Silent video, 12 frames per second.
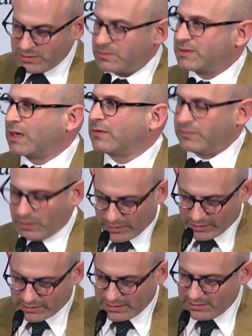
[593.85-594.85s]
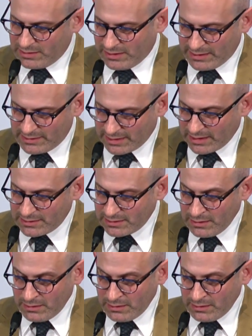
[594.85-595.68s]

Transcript: it was out of loyalty to the United States.